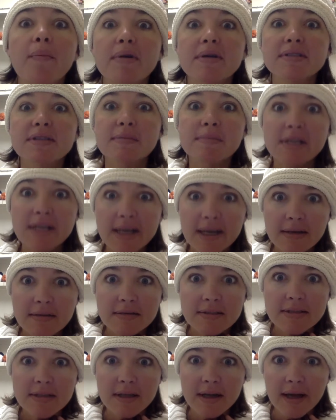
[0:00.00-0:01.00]
Something
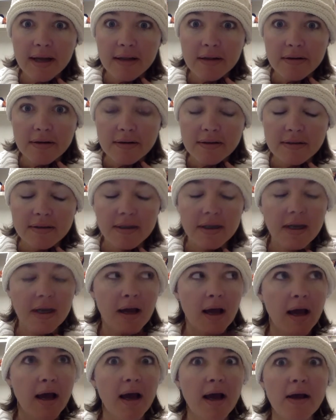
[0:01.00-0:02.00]
else that I learned
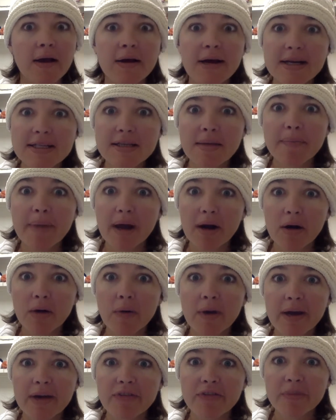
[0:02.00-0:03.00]
is a better
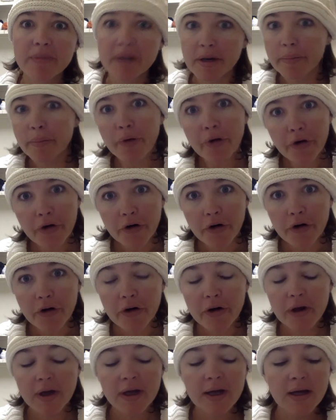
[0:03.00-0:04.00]
way for me to purl.
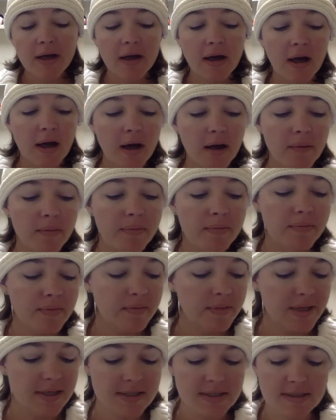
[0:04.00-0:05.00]

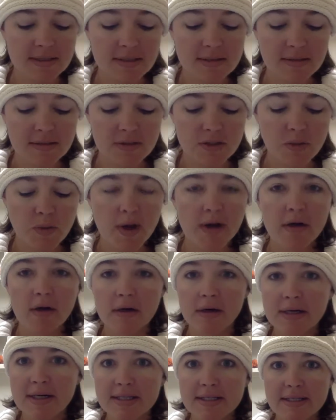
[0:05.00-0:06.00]
This sweater
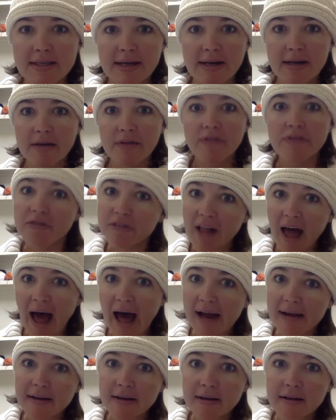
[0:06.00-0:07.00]
is knitted
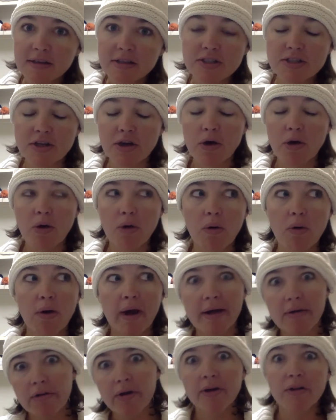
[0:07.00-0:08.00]
flat. So
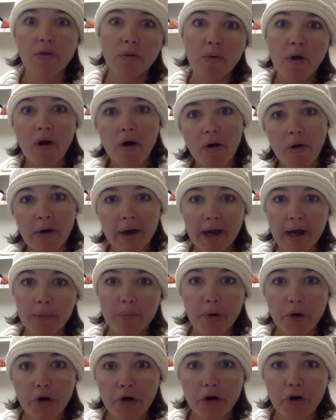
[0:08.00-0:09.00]
every other row, I got a
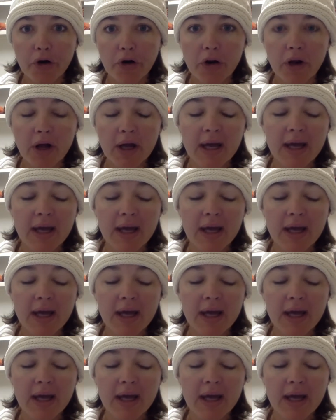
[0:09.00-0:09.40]
purl,